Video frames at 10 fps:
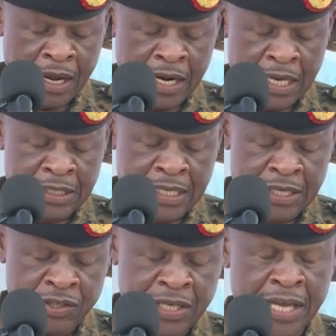and as they
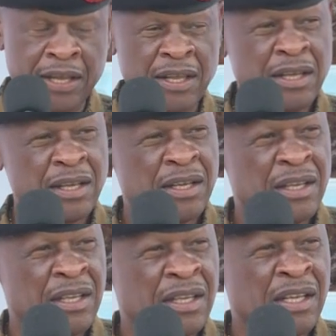say,
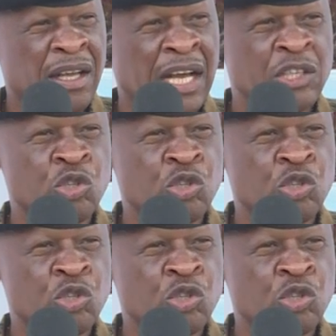as